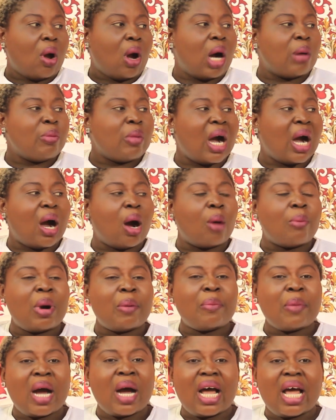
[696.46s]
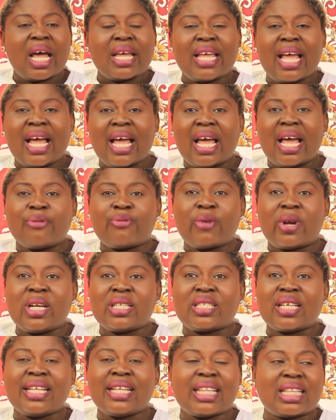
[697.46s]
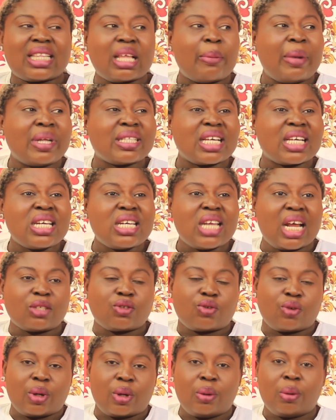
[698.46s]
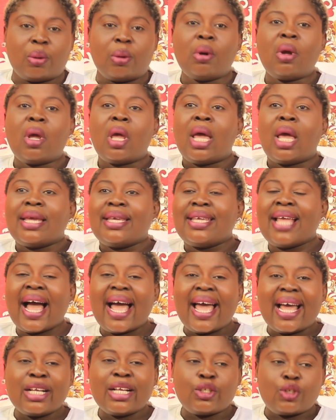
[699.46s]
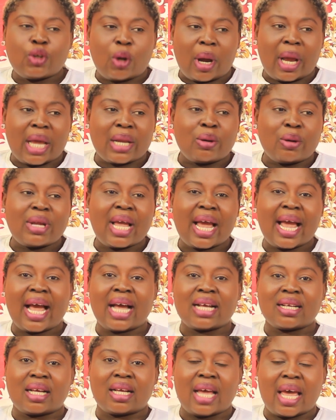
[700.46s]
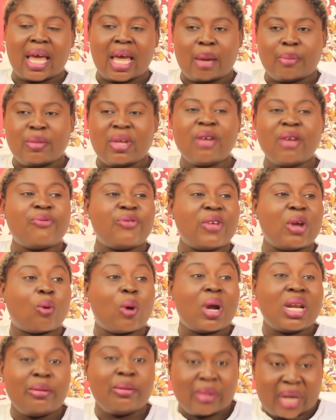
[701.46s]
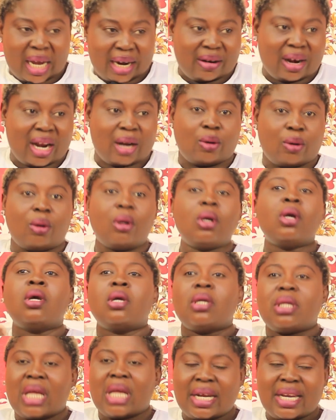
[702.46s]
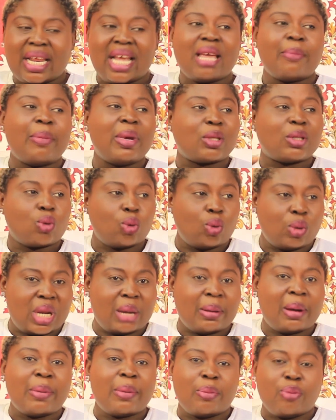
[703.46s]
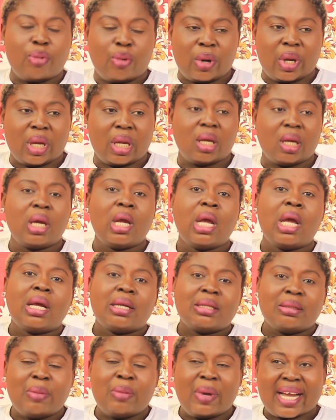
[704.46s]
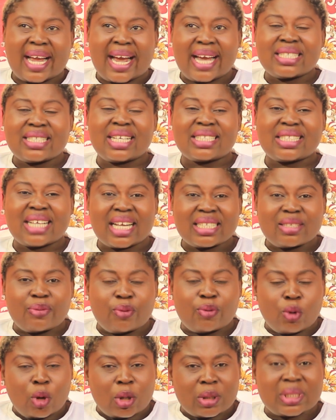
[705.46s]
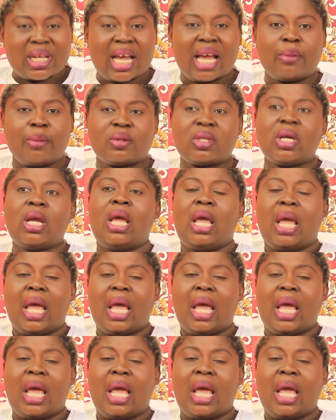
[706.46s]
Oh, ma, oh, mama, a year a funny entertainment industry, no. Ya enjoy, no, ya, ye fear quenim cacrano. Ya dear, ye be too near be bree. Be kai says out for those times.